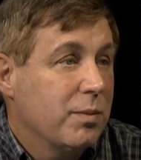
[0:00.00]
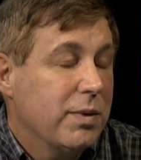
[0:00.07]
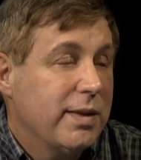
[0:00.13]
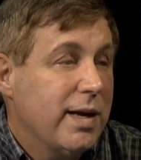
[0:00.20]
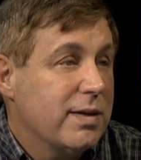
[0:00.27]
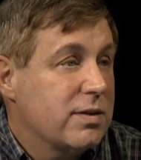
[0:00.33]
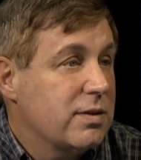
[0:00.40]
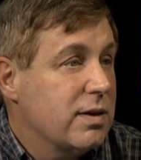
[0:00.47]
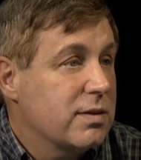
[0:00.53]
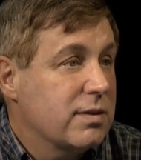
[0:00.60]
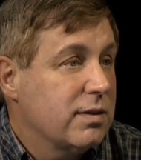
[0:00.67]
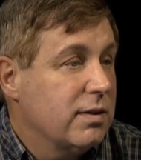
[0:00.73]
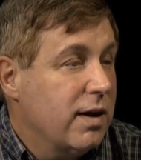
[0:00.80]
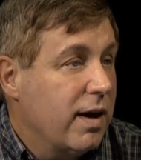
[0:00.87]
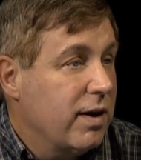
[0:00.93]
But that's
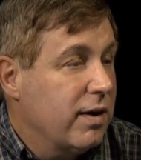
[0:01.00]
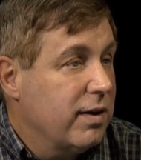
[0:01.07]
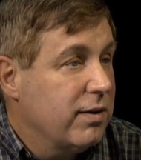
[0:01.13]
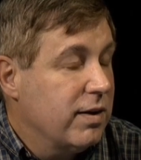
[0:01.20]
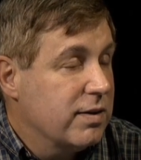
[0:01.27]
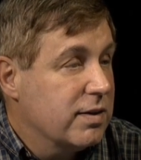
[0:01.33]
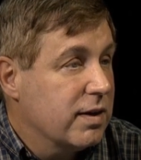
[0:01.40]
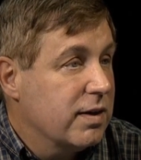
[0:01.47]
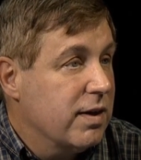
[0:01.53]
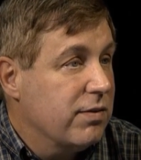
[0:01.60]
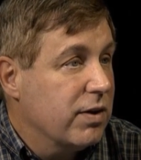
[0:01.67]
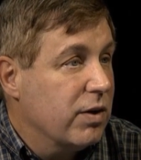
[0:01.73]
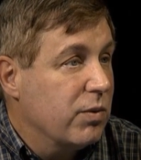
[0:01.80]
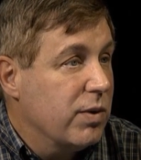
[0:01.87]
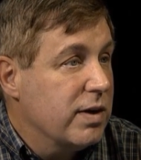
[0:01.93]
just not a
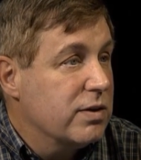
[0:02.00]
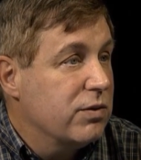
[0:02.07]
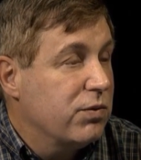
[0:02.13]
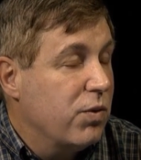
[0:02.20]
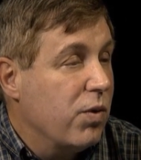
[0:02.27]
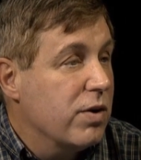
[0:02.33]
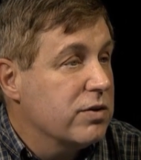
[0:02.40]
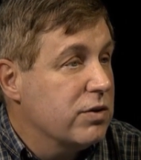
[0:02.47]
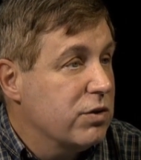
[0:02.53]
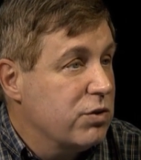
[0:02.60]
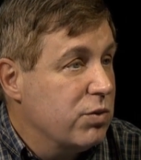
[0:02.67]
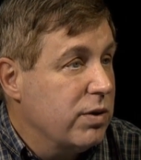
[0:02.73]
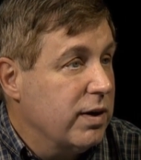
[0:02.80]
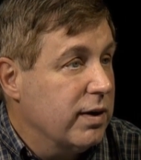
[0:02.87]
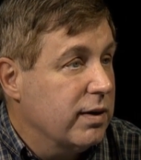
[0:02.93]
significant reason for us to
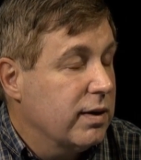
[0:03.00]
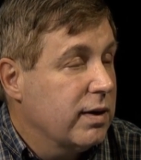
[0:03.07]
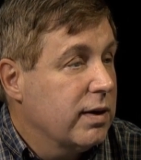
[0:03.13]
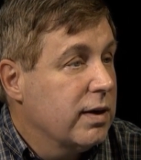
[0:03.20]
treat.